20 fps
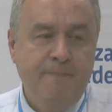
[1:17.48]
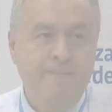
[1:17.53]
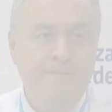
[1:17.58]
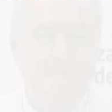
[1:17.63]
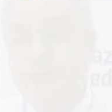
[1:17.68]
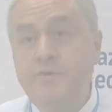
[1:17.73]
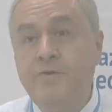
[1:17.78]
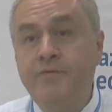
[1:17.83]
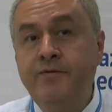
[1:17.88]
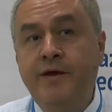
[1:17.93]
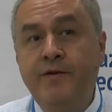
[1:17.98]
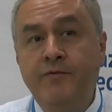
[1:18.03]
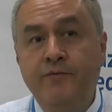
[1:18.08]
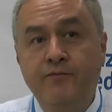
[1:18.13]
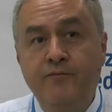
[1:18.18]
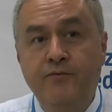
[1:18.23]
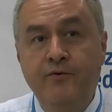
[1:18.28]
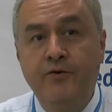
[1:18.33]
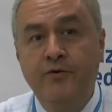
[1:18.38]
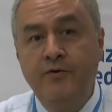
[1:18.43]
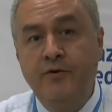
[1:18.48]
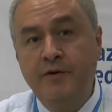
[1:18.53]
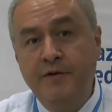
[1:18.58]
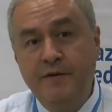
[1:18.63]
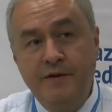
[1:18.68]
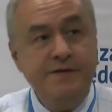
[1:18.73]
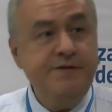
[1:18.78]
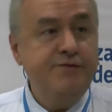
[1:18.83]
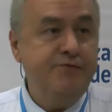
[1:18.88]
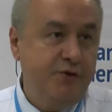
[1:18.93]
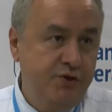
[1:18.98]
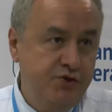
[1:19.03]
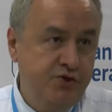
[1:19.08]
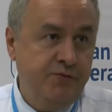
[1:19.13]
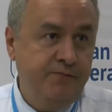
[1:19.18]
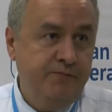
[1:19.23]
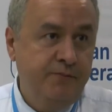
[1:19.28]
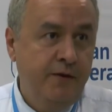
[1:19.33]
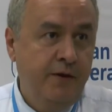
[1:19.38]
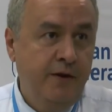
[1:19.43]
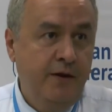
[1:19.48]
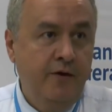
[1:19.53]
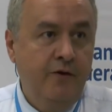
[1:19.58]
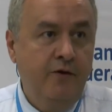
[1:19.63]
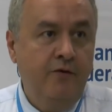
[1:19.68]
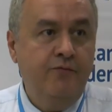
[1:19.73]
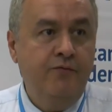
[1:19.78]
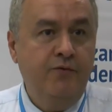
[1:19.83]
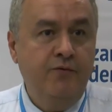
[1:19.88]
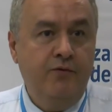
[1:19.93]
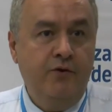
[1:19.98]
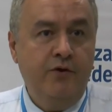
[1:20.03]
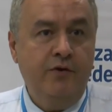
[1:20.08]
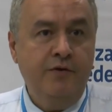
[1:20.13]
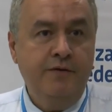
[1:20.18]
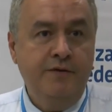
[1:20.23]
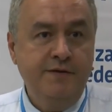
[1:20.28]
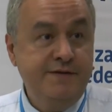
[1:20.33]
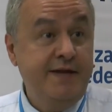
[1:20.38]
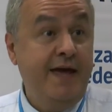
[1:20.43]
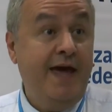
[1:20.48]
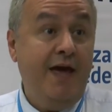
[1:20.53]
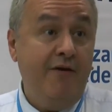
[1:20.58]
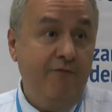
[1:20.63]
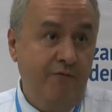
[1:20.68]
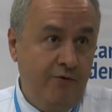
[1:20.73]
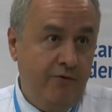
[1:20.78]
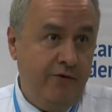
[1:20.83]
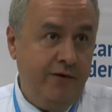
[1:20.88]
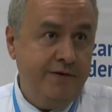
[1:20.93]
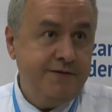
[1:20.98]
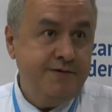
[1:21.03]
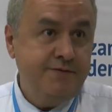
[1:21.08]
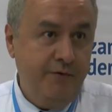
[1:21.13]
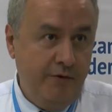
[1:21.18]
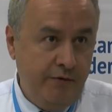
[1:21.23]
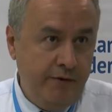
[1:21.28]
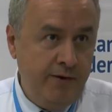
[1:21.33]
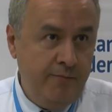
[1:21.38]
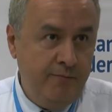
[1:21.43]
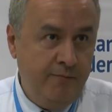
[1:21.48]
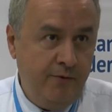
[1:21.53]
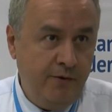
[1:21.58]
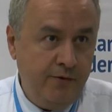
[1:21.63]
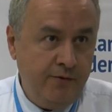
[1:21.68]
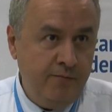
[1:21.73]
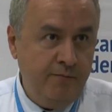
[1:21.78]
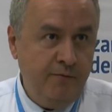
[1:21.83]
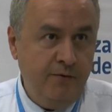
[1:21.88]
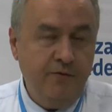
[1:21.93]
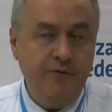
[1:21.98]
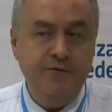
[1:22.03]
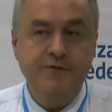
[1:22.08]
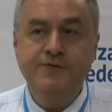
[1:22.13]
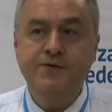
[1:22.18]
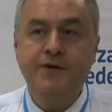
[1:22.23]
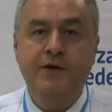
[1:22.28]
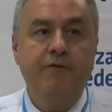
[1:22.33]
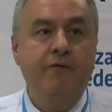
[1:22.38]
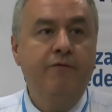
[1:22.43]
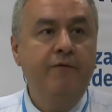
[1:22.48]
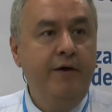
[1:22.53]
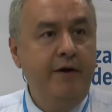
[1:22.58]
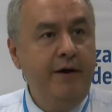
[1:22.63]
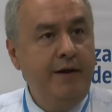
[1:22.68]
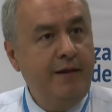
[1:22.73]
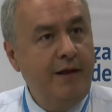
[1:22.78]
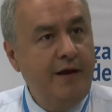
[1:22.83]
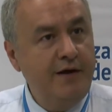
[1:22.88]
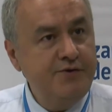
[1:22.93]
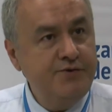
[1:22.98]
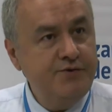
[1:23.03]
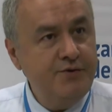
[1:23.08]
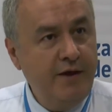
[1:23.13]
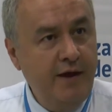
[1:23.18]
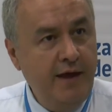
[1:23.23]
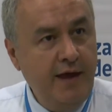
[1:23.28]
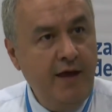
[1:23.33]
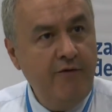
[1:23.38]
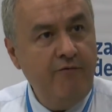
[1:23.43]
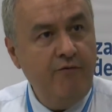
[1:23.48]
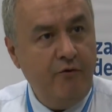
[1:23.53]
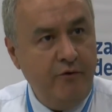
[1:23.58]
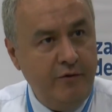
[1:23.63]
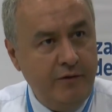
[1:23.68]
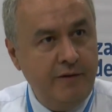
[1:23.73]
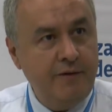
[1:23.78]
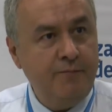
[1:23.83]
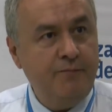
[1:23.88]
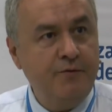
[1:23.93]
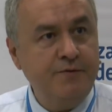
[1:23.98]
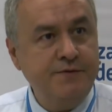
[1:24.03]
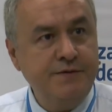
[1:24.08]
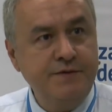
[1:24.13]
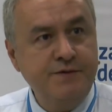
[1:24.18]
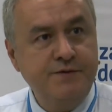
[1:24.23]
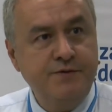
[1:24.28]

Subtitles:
You know that for this region of the world, this heavy oil is very important because you have a very large heavy oil deposit.